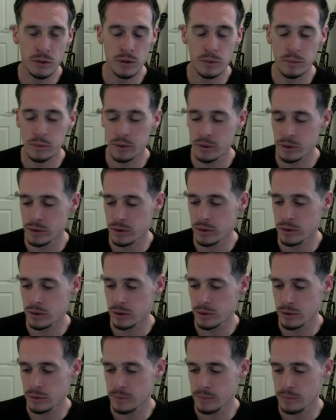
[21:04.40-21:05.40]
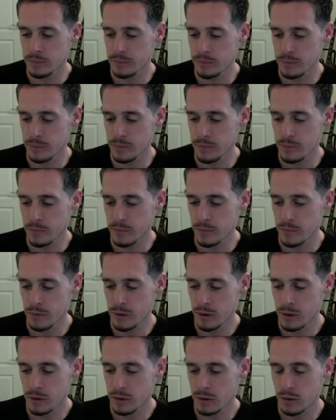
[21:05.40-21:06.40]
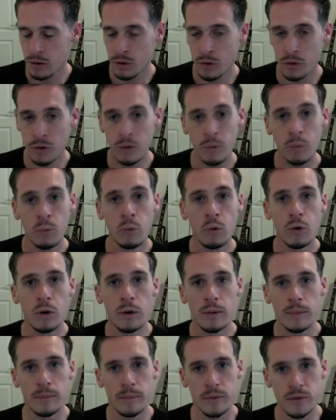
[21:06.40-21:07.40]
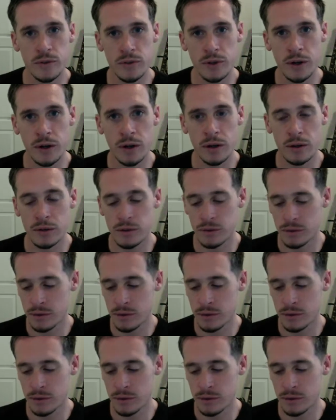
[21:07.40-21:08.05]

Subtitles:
but like on the warm side